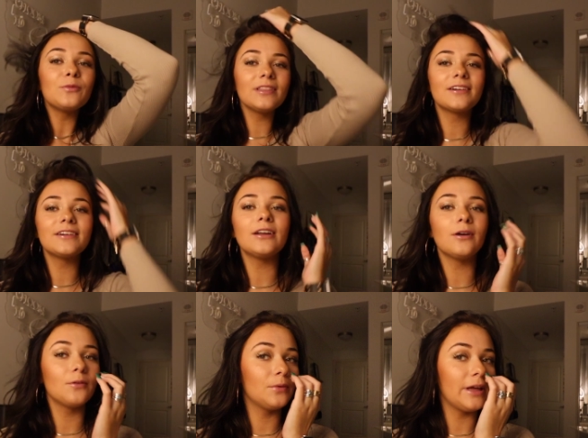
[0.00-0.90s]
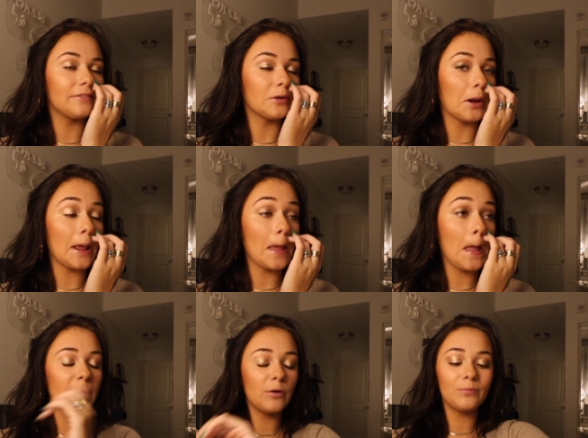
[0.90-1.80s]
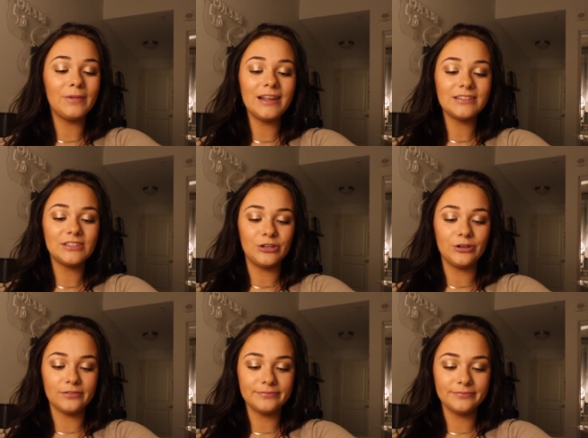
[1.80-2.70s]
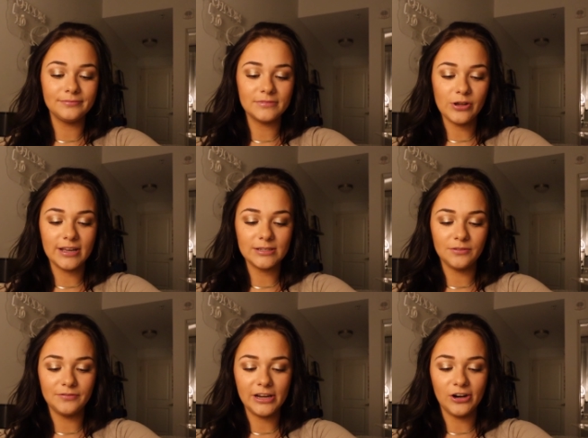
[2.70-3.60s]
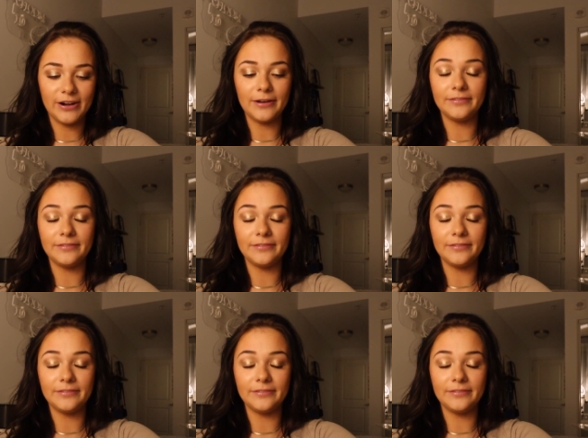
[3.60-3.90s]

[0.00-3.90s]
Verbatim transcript: We literally don't, we have no idea. But we're meeting soon, so I guess we'll figure it out